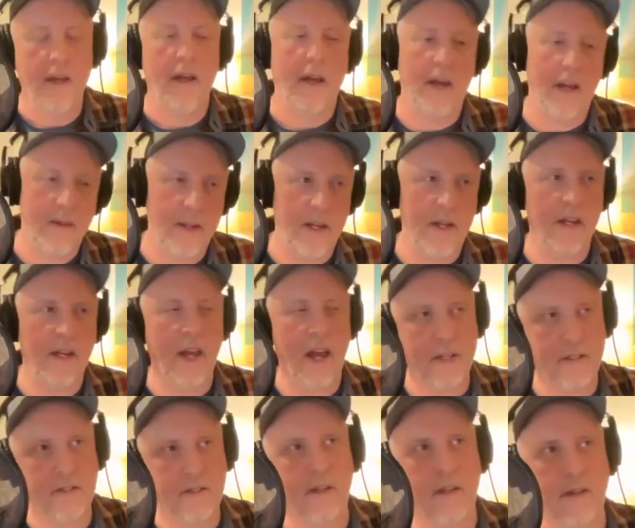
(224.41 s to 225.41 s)
And then he
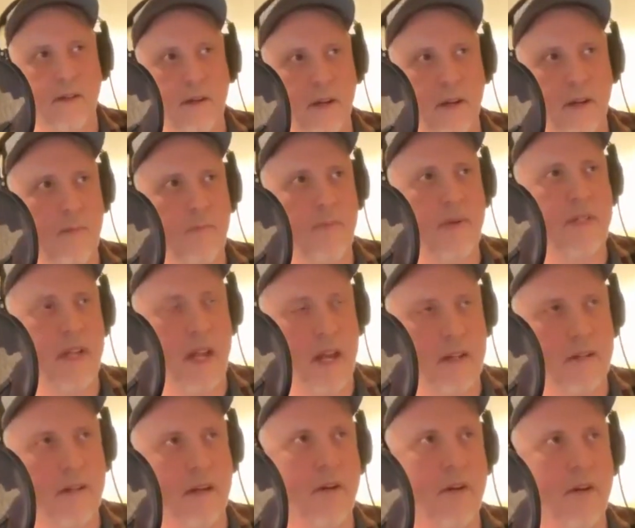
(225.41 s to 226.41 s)
asks another kind of
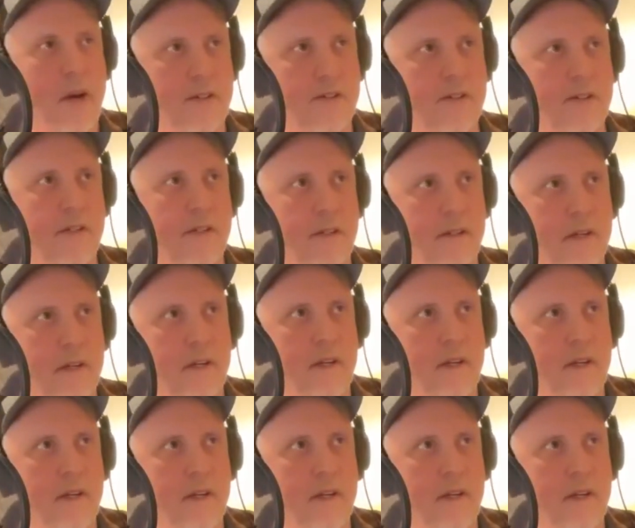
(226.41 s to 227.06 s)
pedantic question.